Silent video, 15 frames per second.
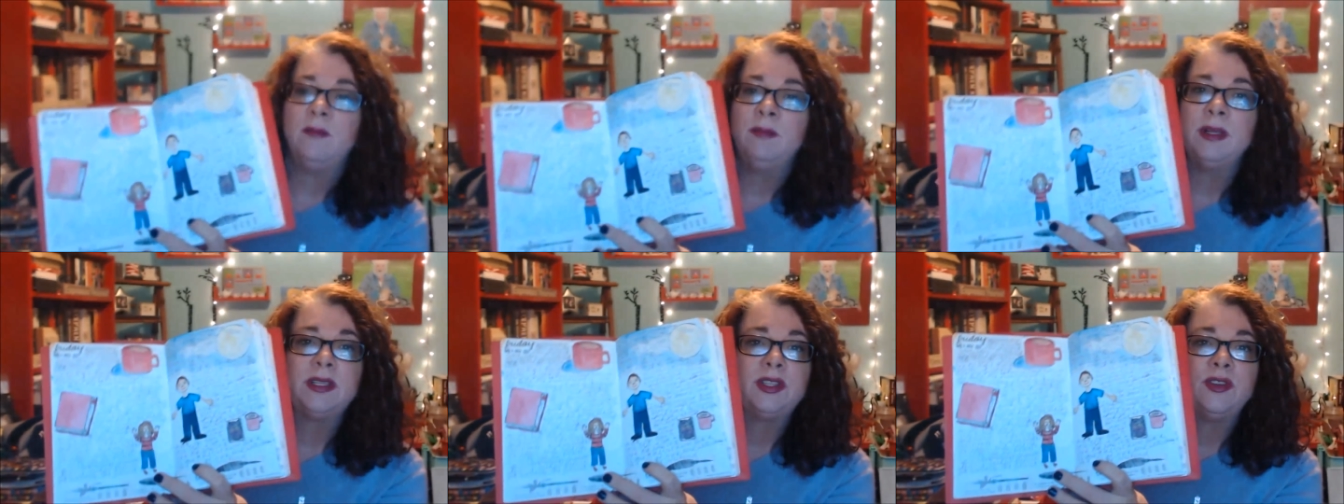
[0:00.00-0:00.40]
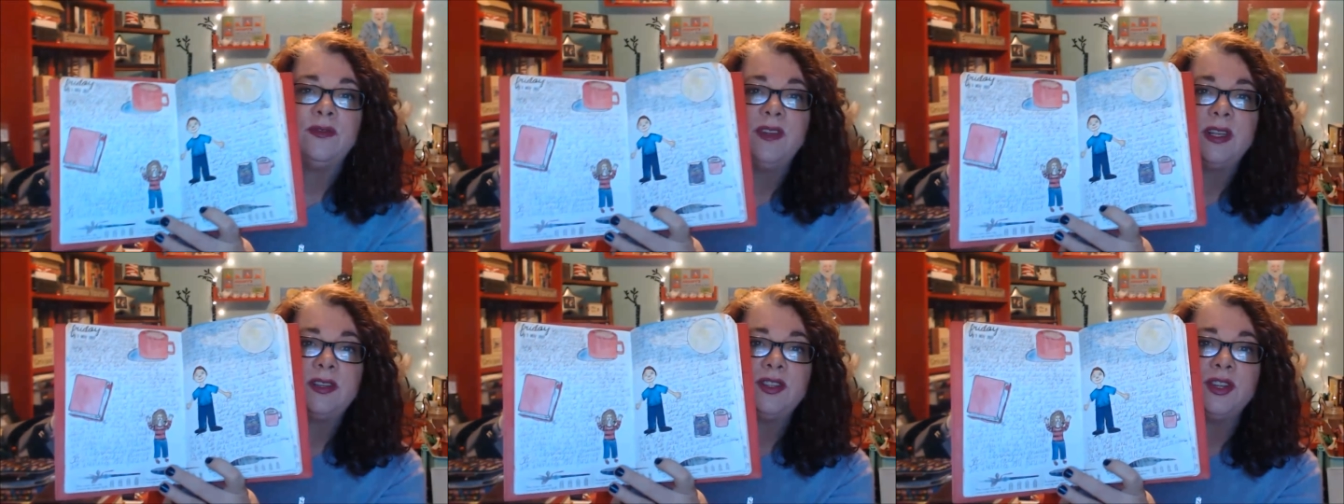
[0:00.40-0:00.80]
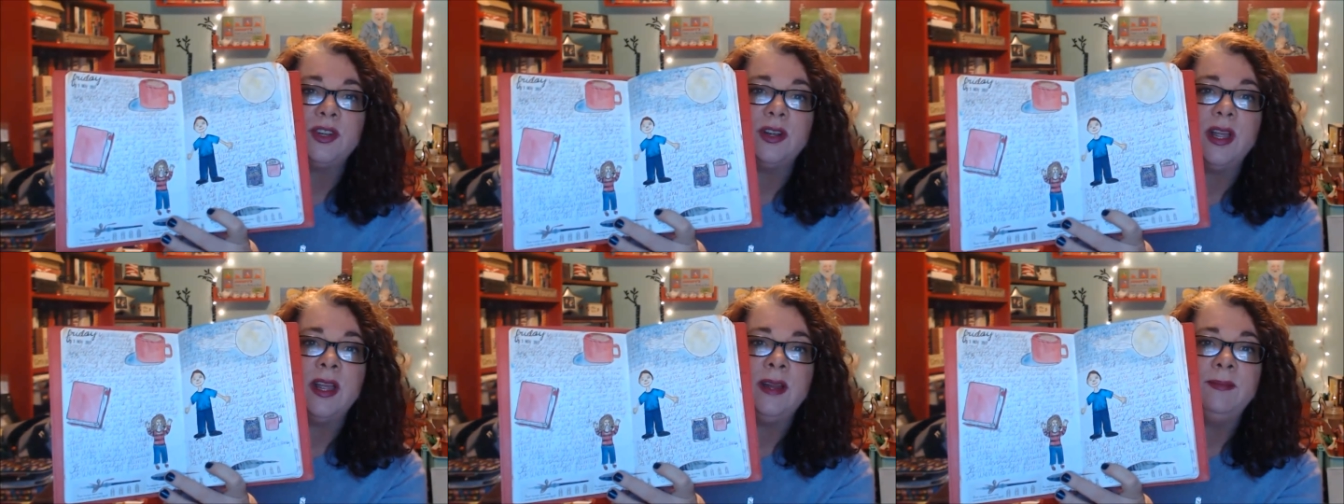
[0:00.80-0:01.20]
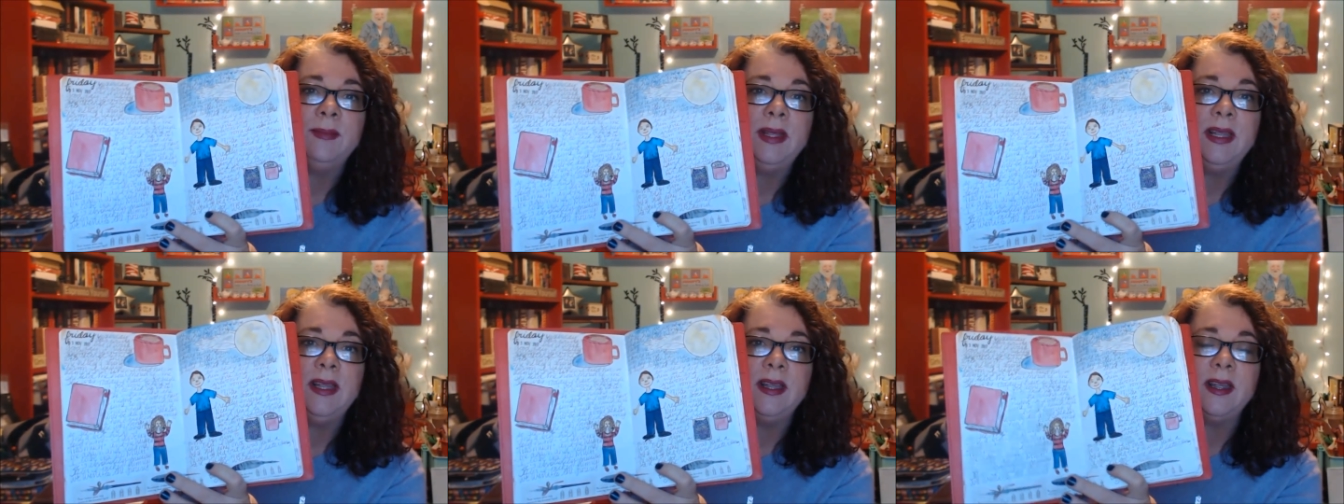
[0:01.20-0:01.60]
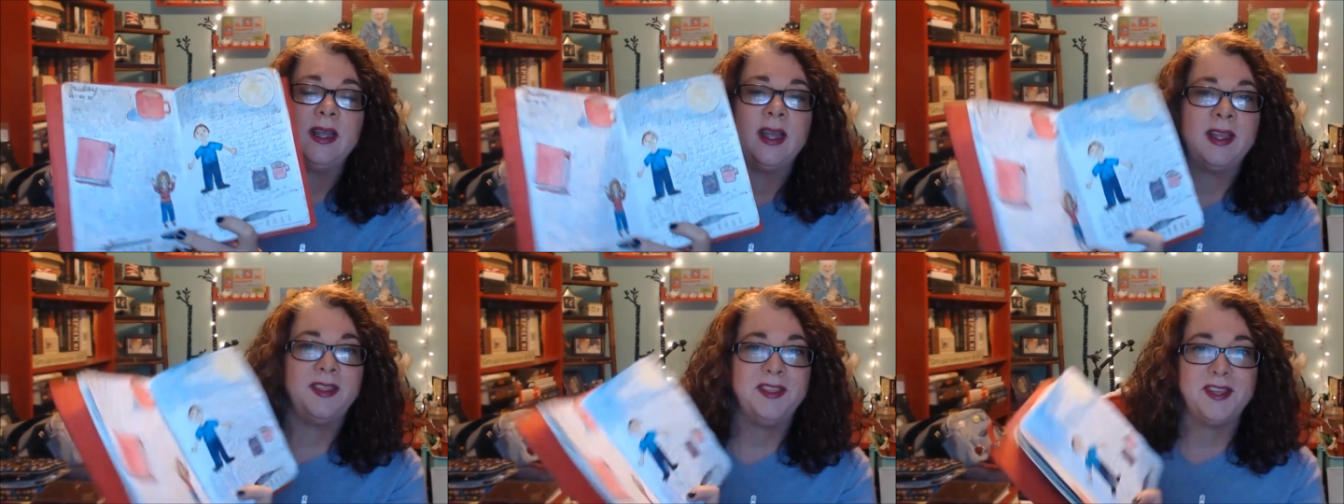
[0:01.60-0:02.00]
Mr. Victor and me
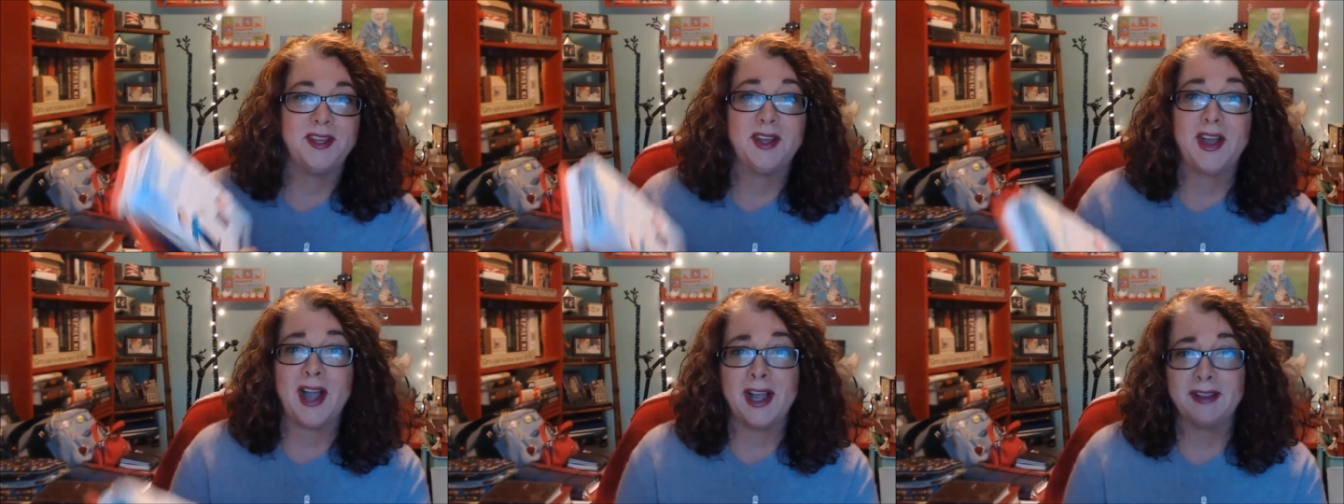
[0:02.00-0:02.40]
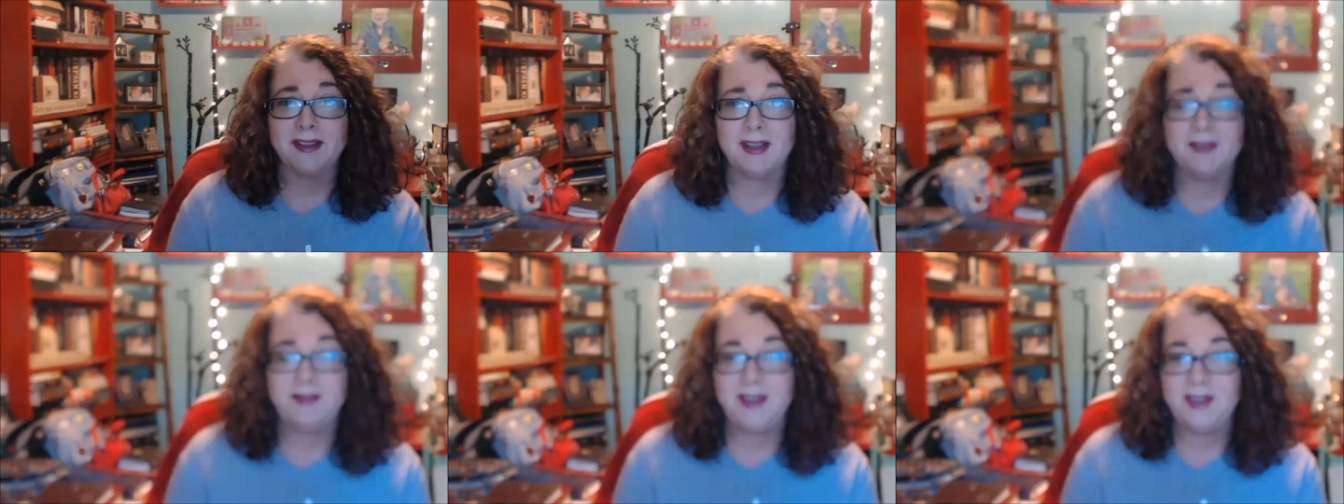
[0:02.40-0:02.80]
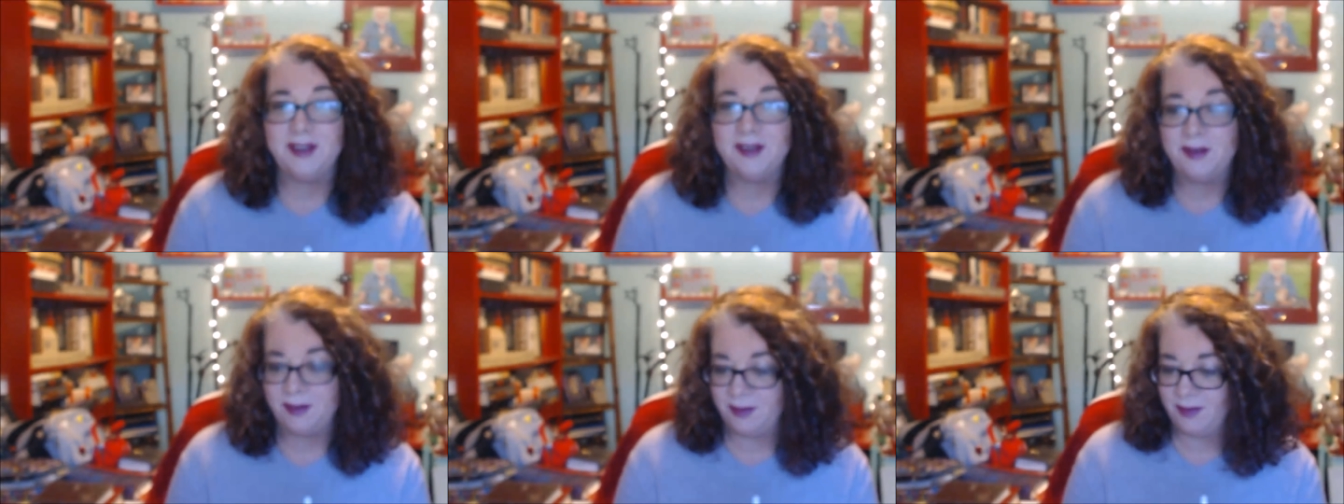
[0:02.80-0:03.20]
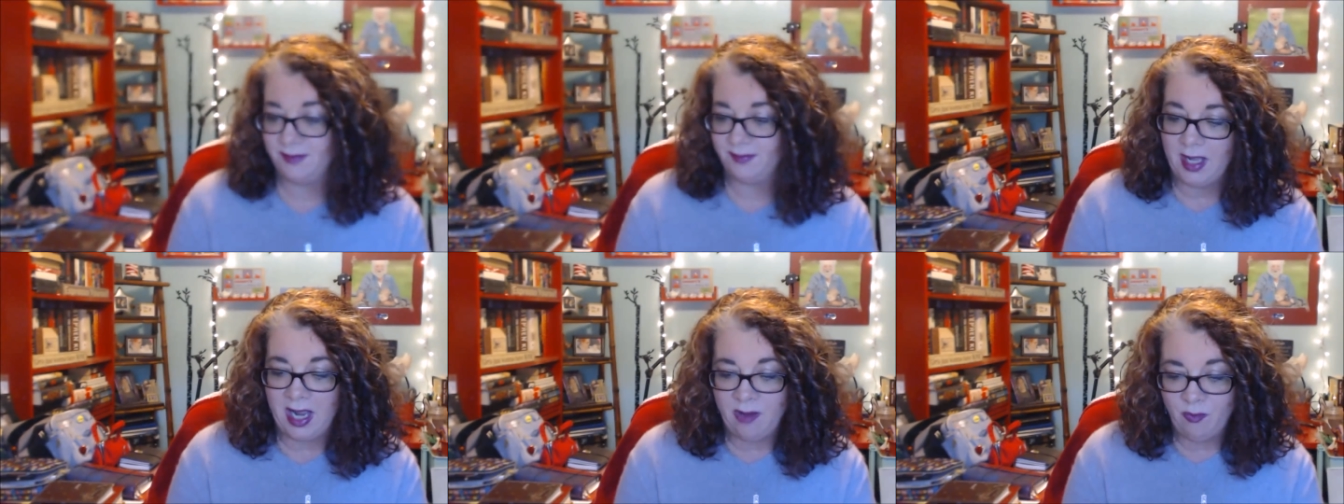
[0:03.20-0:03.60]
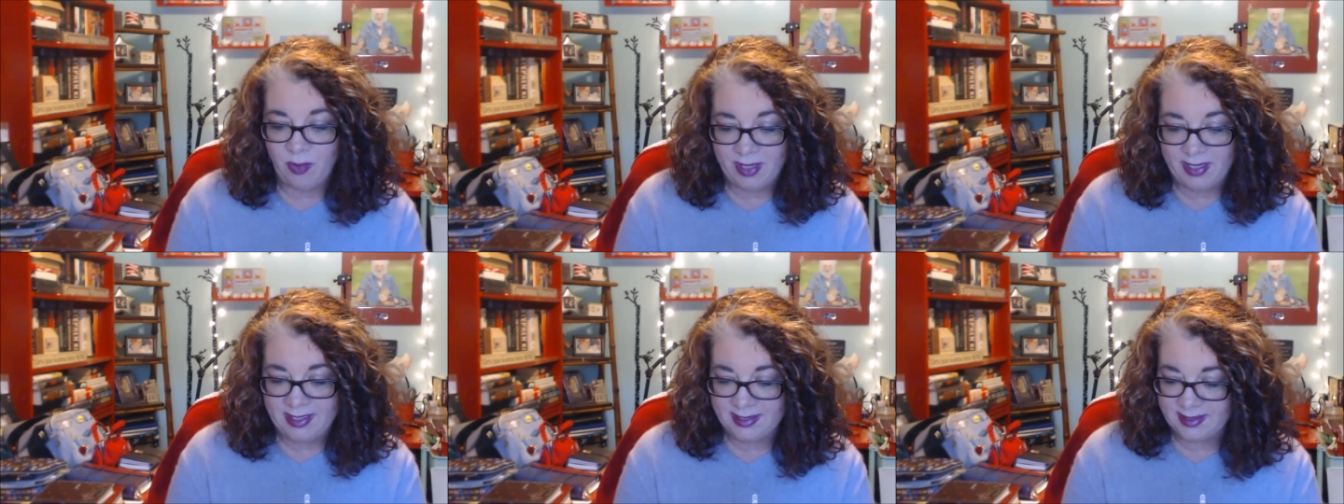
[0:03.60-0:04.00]
and the I love you and
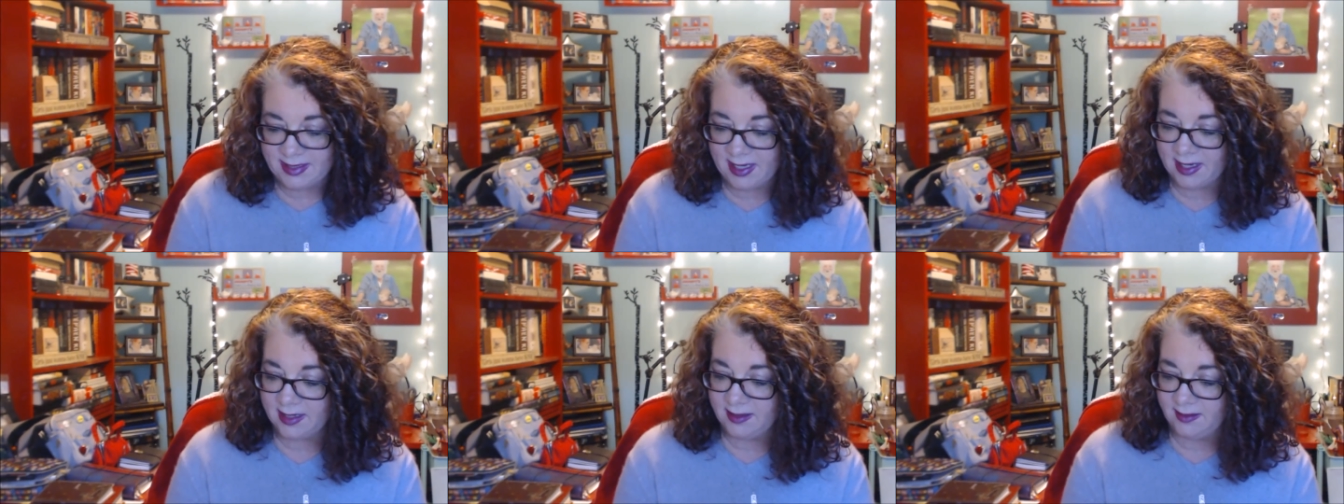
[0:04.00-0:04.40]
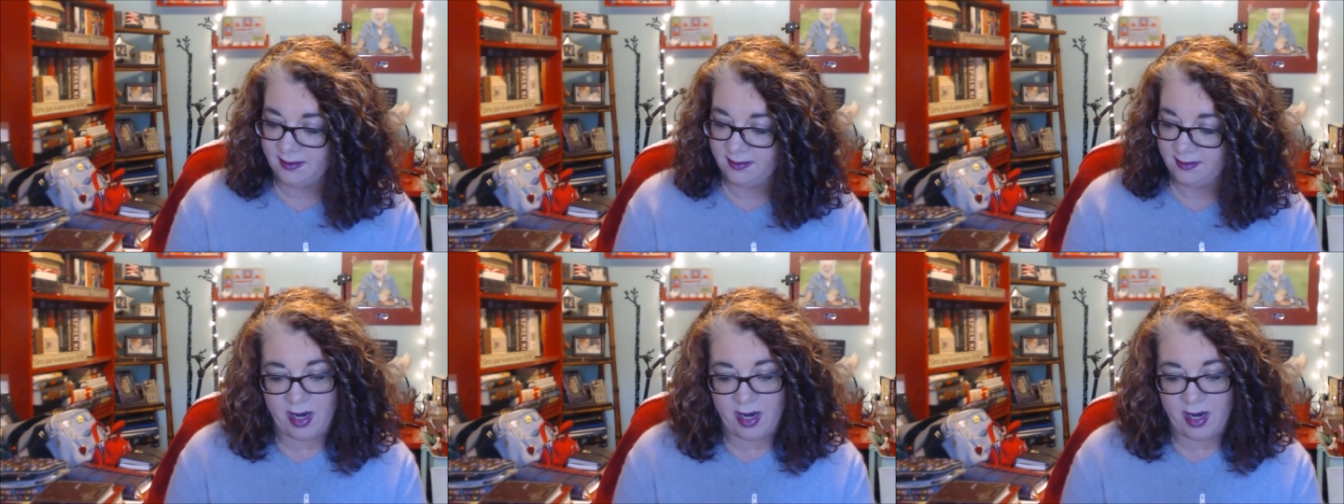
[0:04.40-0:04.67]
what he said.